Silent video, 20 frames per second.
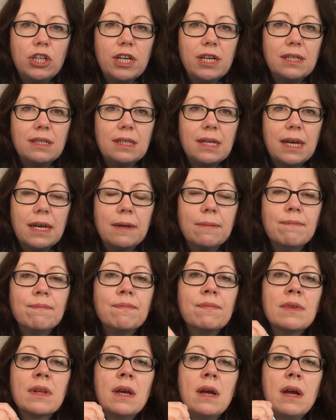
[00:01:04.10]
jersey.
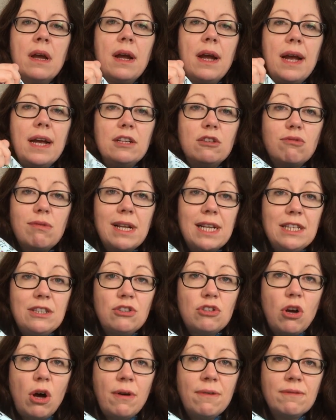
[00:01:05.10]
It's really
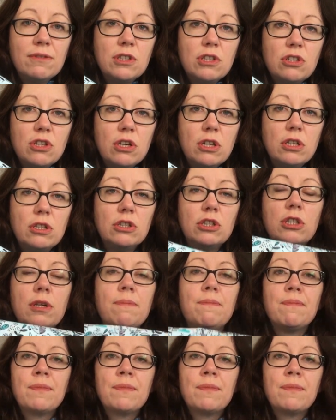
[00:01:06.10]
soft to touch,